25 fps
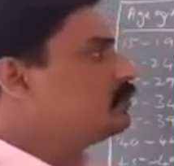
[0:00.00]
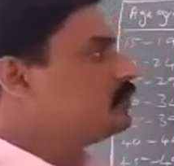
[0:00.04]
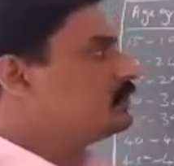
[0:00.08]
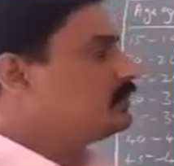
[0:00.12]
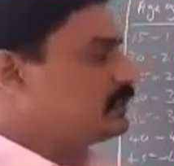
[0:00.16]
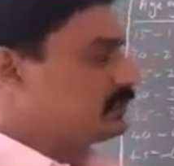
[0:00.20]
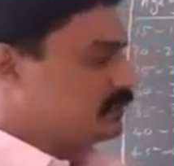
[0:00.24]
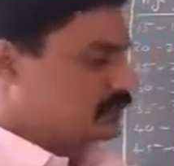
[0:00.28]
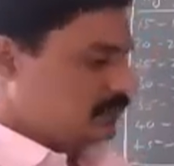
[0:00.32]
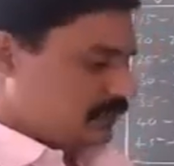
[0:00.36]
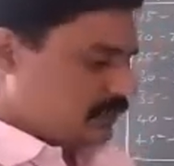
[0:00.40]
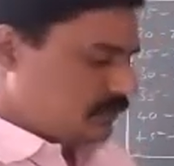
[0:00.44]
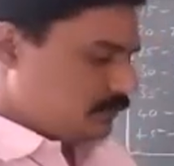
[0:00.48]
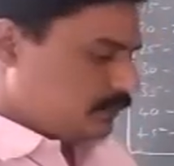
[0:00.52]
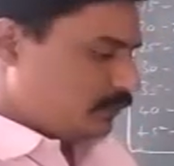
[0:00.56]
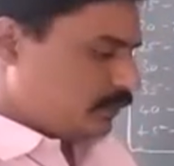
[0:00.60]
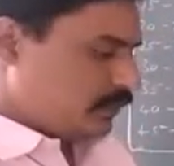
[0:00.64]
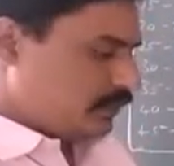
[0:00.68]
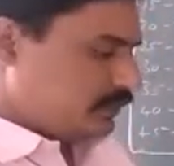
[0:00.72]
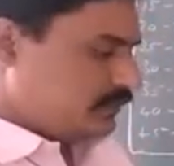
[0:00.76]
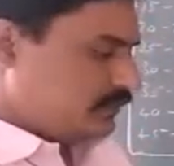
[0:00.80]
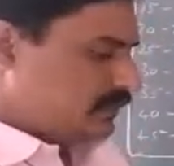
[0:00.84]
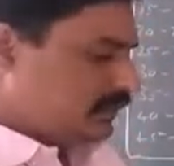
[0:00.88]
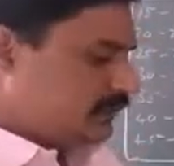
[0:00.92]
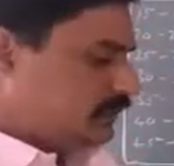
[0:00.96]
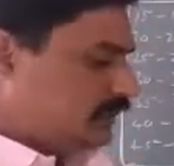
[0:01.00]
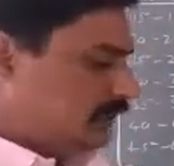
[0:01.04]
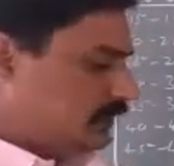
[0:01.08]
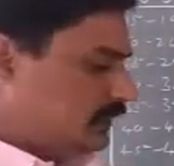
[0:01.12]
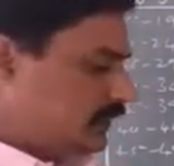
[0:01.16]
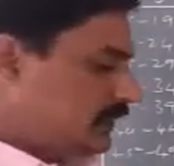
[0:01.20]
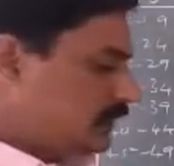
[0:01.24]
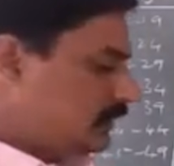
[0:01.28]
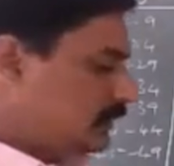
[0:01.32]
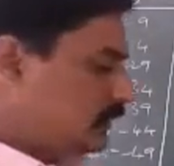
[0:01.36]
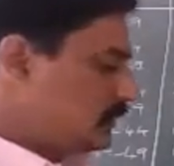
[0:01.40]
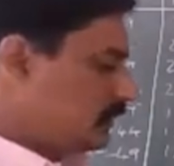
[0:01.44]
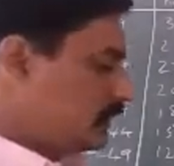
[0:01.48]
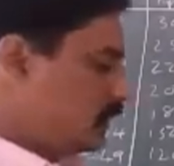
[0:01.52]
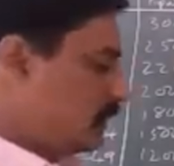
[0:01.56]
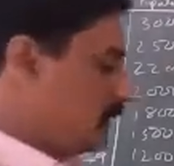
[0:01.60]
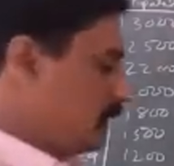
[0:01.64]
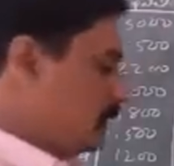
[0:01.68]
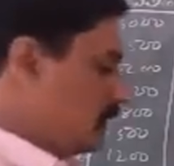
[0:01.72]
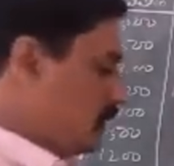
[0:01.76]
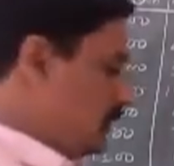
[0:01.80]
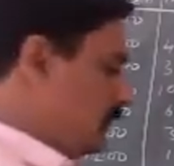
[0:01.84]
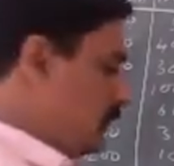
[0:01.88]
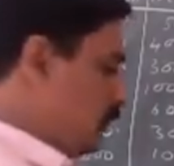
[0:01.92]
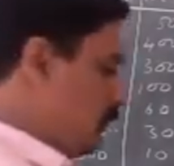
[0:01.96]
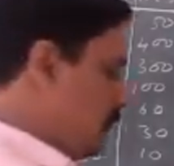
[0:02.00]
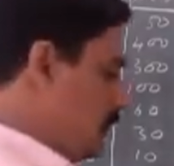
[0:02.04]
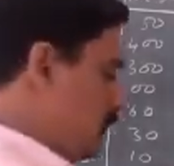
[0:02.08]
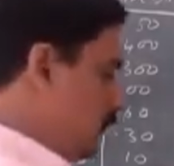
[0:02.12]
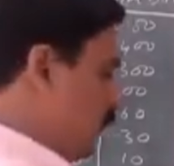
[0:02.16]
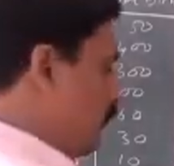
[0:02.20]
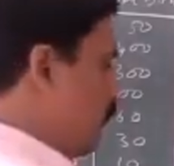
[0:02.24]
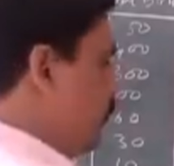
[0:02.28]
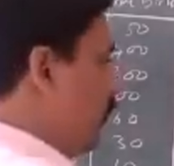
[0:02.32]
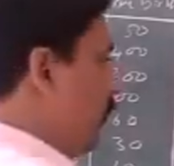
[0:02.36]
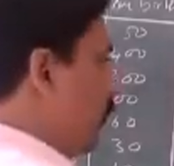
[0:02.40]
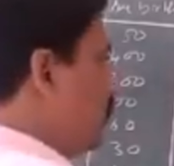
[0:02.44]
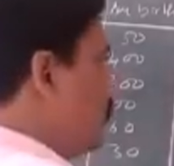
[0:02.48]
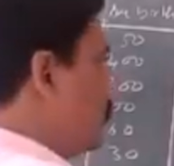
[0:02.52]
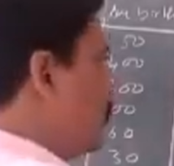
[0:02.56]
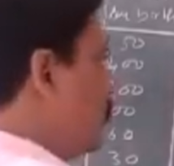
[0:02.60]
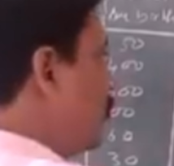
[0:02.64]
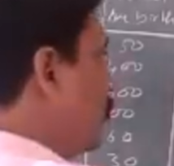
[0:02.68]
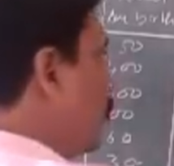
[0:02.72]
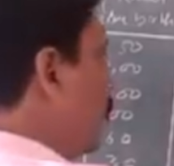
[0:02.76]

16.66 we get